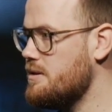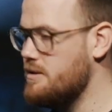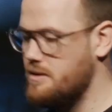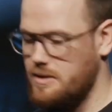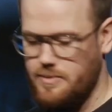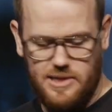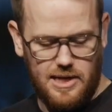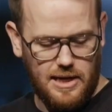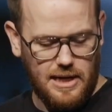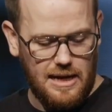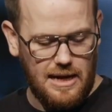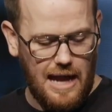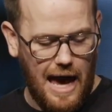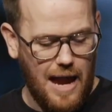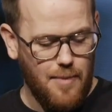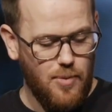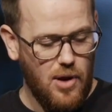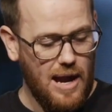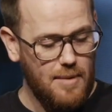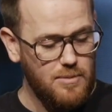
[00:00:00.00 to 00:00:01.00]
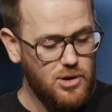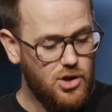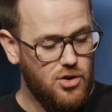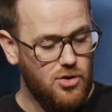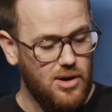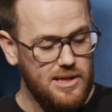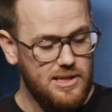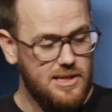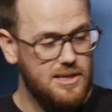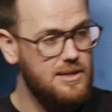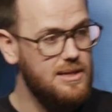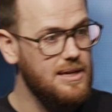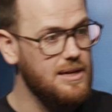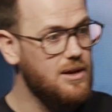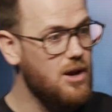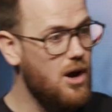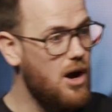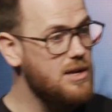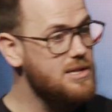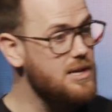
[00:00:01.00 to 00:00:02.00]
Let me say it again, Abraham trusted in
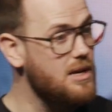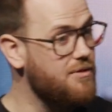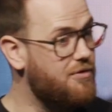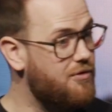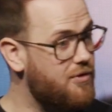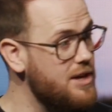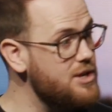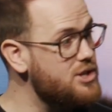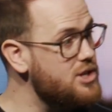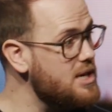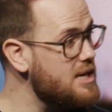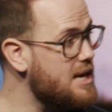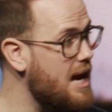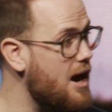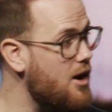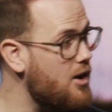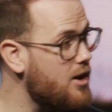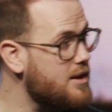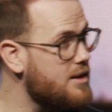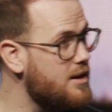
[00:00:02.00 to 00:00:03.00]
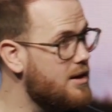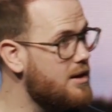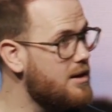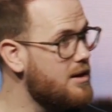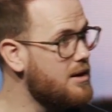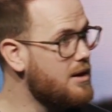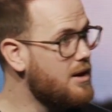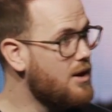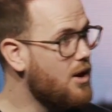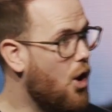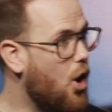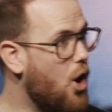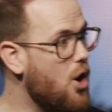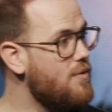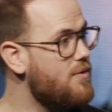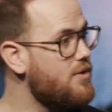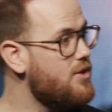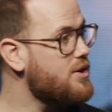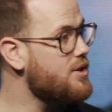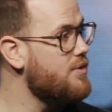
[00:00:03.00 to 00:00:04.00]
God's unflinching character
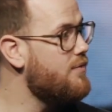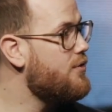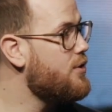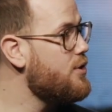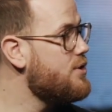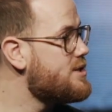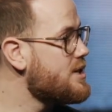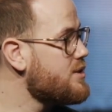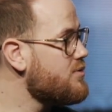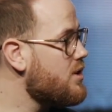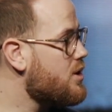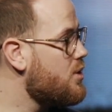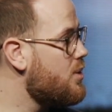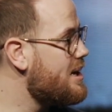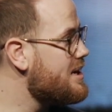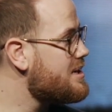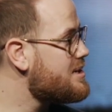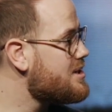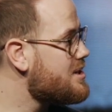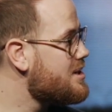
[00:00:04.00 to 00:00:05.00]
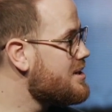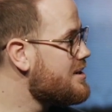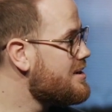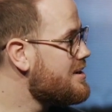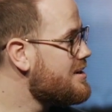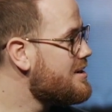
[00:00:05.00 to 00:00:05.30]
over the confusing request.